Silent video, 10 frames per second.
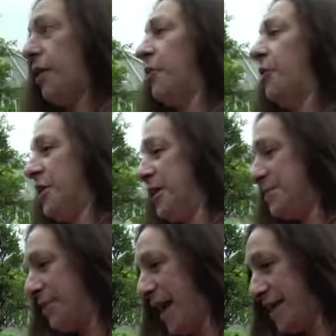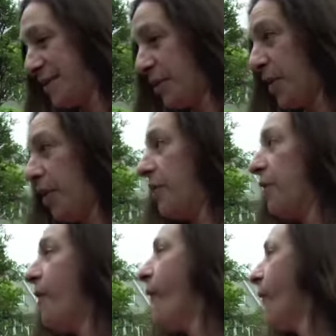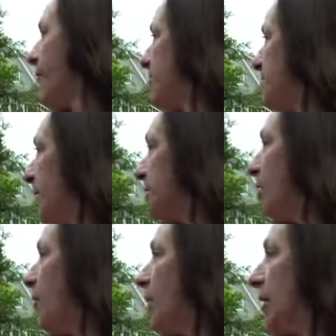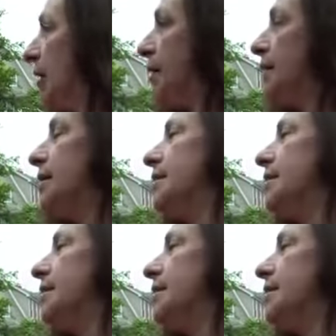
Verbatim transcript: all these plans going on, all this mud going on.